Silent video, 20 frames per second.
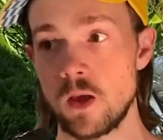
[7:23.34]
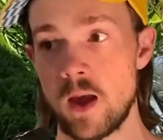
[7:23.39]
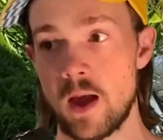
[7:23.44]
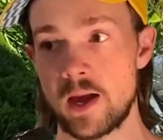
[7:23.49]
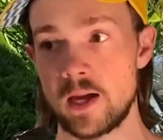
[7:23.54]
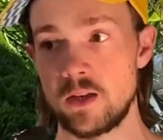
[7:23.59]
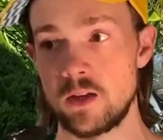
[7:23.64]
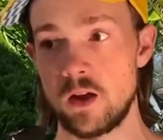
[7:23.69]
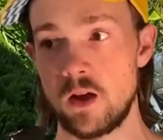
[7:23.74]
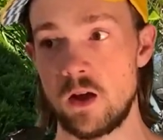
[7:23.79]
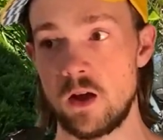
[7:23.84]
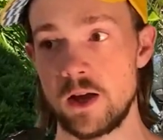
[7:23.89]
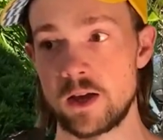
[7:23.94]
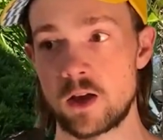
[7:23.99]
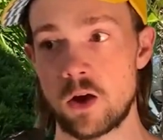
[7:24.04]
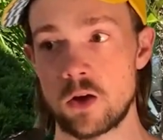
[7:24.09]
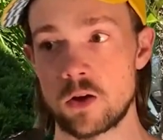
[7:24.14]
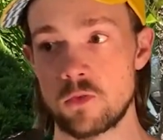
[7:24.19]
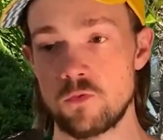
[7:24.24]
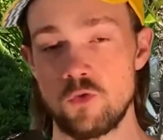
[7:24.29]
and it
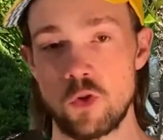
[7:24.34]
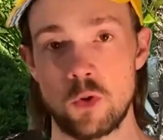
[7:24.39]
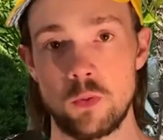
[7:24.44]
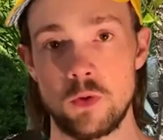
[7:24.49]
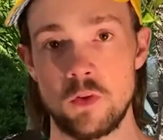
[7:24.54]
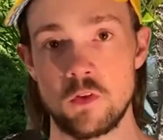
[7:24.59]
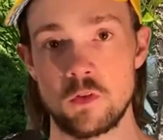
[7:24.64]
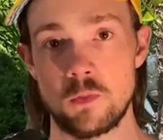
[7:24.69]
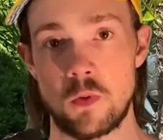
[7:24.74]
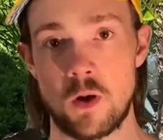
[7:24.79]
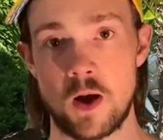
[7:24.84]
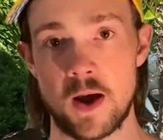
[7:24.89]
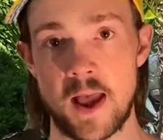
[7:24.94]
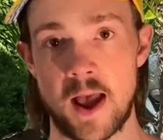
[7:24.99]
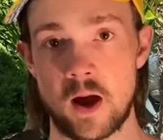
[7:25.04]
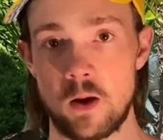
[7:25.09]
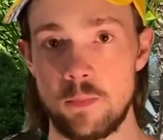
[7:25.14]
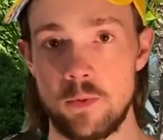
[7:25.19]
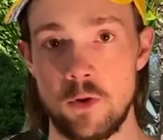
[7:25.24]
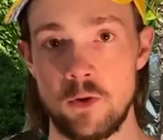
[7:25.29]
kind of ruins my
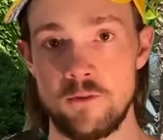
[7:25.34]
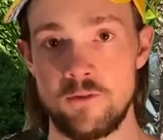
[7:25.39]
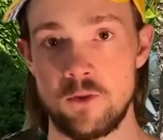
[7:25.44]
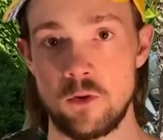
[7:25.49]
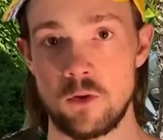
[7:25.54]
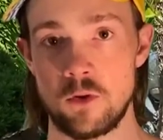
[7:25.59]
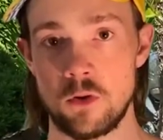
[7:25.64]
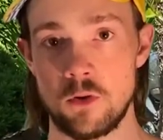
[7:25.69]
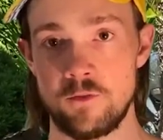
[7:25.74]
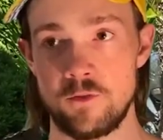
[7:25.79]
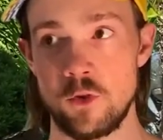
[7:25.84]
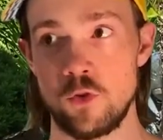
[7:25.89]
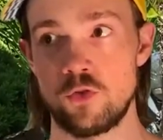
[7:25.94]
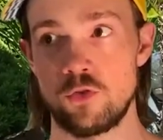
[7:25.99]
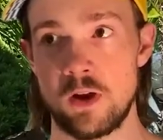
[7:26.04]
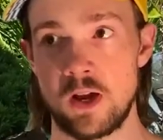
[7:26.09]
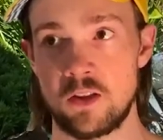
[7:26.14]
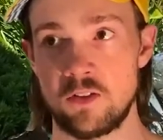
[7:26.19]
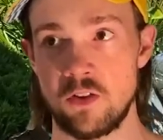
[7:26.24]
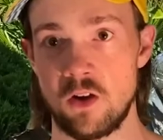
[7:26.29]
output for
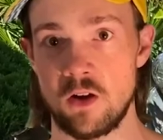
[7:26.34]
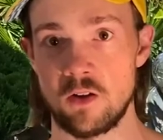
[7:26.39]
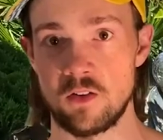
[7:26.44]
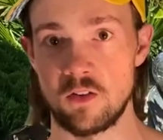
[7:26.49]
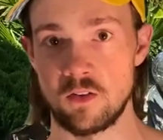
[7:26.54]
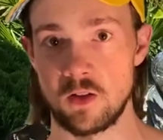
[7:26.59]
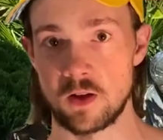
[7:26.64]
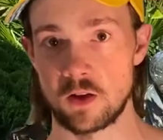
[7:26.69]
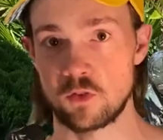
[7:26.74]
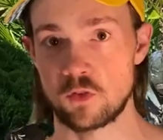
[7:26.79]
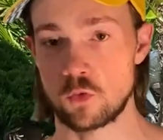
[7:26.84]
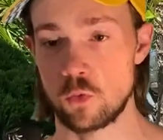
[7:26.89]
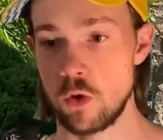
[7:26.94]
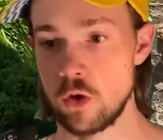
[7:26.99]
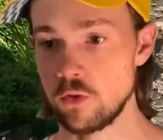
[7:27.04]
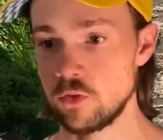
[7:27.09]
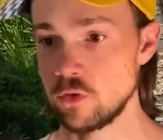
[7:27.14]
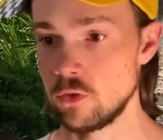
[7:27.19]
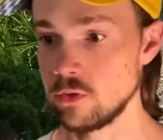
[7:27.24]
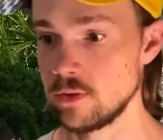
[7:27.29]
future exercises like
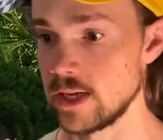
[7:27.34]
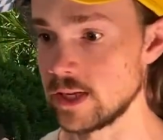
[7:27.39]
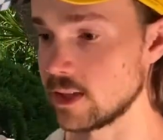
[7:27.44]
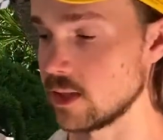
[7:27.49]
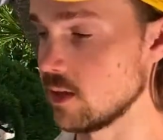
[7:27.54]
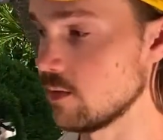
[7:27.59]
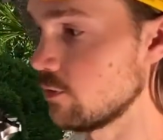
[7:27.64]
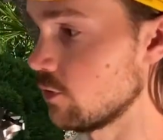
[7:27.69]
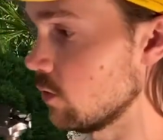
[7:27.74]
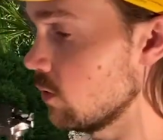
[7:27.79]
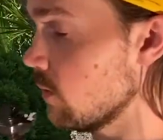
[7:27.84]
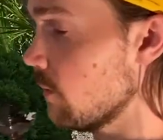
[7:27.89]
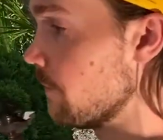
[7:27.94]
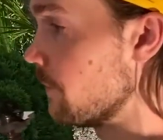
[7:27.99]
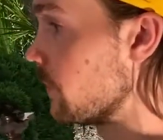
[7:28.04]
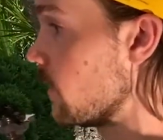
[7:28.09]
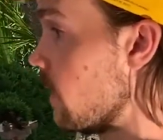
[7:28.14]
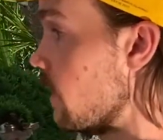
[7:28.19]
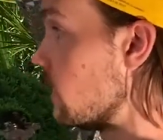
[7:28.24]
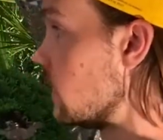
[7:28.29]
squats or deadlifts or
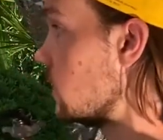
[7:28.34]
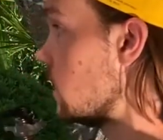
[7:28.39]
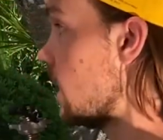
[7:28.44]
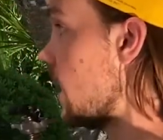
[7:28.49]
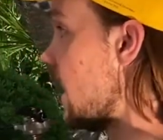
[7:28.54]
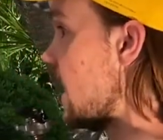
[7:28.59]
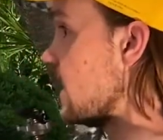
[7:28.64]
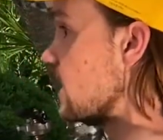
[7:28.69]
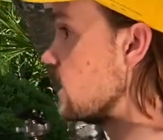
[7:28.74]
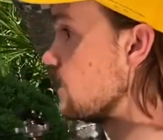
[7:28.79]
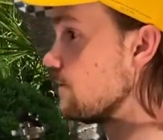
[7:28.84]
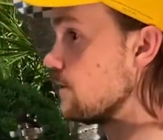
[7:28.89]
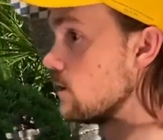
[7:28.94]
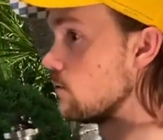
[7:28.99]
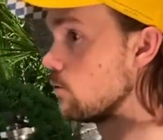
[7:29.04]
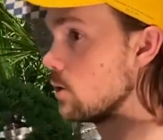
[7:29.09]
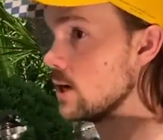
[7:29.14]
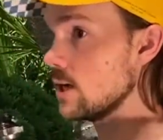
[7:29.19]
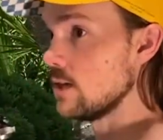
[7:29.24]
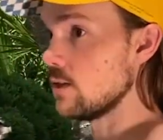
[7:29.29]
anything
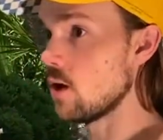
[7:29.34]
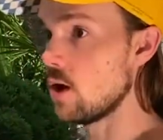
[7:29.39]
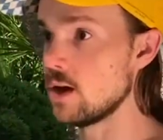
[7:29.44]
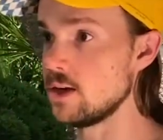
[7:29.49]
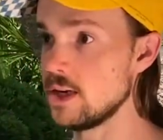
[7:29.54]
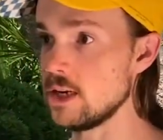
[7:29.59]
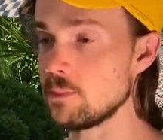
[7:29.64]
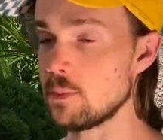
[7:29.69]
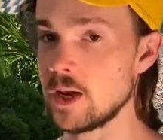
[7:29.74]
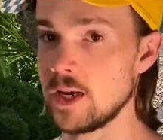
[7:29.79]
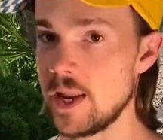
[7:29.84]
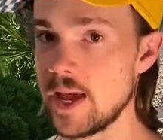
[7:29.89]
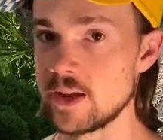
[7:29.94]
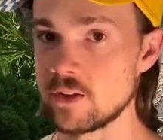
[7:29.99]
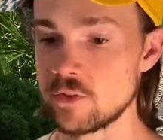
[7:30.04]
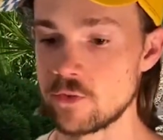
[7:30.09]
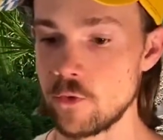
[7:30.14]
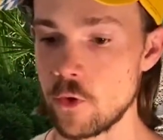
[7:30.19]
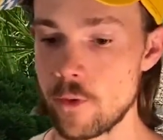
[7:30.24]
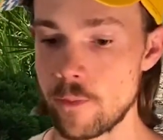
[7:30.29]
really that I need my
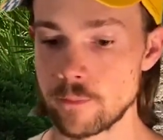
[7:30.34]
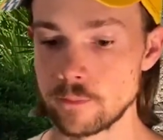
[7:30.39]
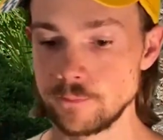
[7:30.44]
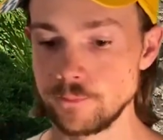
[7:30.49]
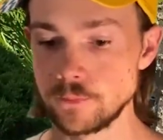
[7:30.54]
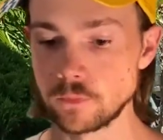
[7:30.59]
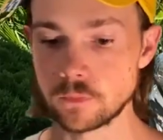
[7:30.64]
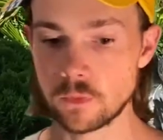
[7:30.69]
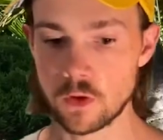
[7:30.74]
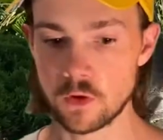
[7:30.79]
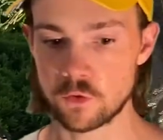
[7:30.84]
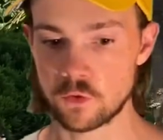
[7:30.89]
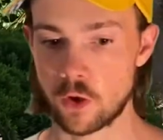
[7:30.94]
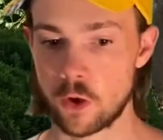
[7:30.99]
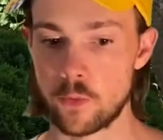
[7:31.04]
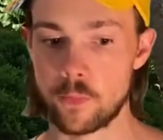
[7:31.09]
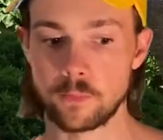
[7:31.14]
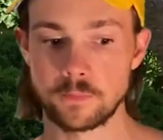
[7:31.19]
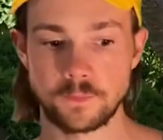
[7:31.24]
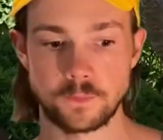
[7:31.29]
legs for.
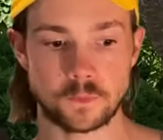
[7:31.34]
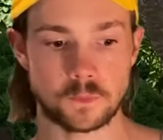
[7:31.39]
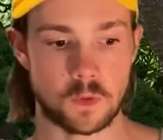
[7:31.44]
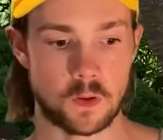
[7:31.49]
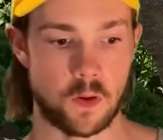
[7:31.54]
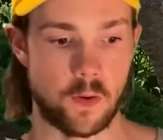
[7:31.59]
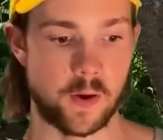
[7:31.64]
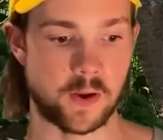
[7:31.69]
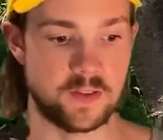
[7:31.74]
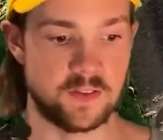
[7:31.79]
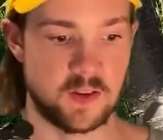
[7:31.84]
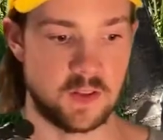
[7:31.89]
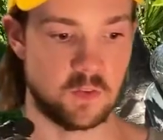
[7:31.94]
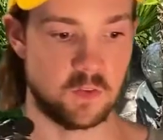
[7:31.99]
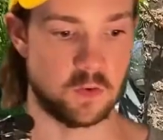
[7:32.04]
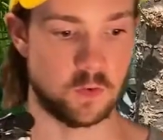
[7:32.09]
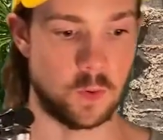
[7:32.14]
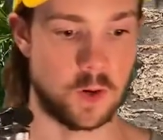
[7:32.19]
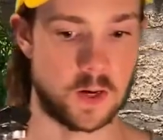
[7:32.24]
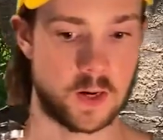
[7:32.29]
So I tend
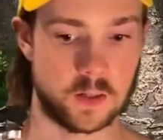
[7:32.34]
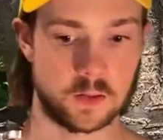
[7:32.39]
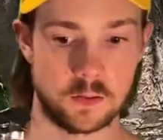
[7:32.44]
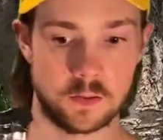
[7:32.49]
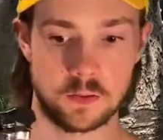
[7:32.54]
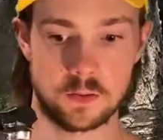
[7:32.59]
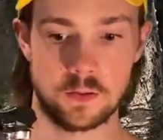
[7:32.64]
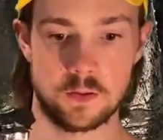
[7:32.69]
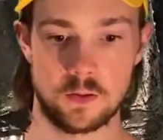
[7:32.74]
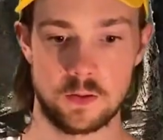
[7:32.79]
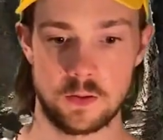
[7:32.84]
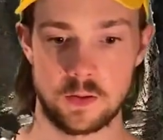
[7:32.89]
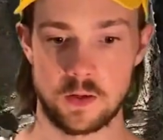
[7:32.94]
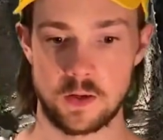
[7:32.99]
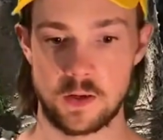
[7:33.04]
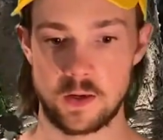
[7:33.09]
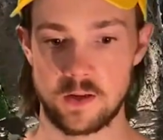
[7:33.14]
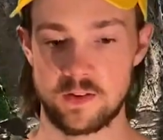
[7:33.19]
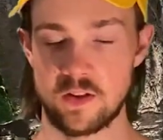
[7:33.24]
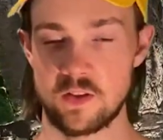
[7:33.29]
to
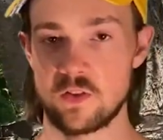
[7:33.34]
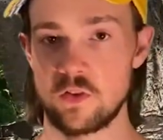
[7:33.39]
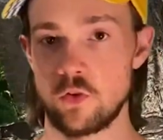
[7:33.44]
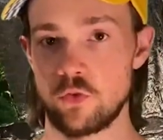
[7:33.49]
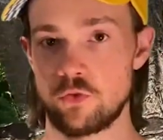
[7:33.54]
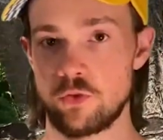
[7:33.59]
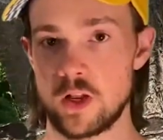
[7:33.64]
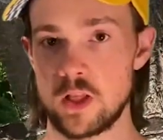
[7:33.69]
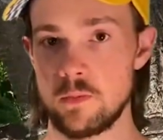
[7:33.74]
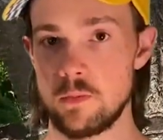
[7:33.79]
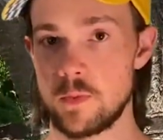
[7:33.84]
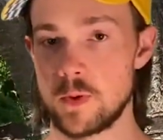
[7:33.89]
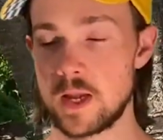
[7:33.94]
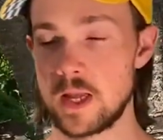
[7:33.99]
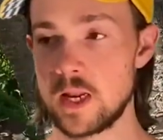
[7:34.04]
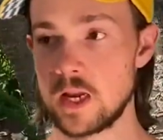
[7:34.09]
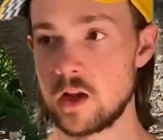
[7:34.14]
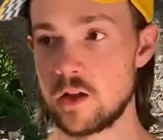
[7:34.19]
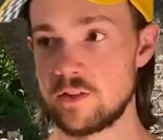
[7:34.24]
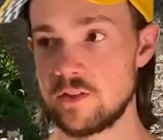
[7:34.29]
not train them at the
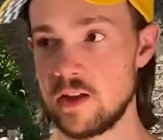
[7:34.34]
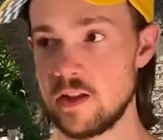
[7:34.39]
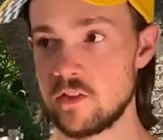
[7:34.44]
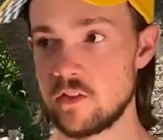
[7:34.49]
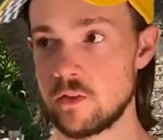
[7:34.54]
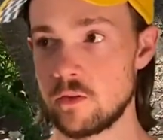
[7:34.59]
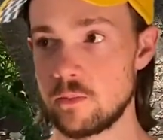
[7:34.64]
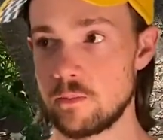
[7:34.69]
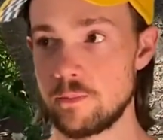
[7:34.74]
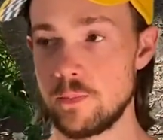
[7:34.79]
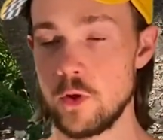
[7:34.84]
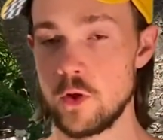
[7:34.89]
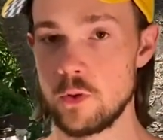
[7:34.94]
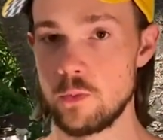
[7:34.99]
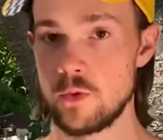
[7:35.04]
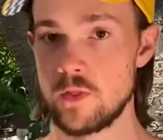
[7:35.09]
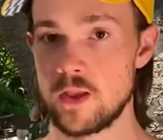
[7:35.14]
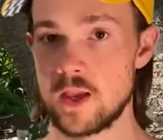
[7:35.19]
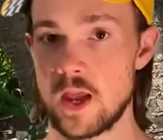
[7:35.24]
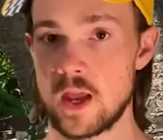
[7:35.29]
beginning, I tend to put
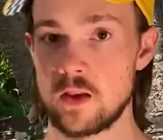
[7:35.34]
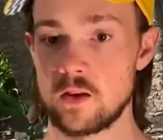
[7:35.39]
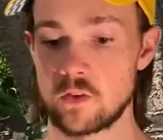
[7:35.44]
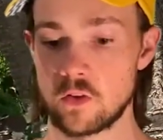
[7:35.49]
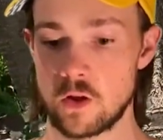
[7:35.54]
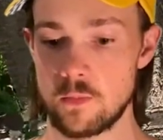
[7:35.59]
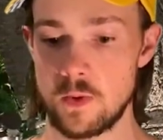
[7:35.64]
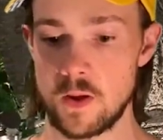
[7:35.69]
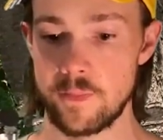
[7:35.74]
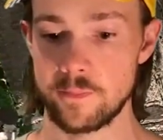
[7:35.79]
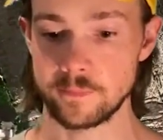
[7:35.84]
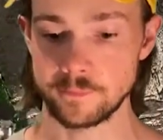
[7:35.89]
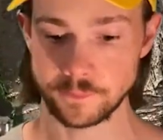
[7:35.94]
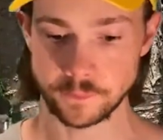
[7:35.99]
them at the end. I mean,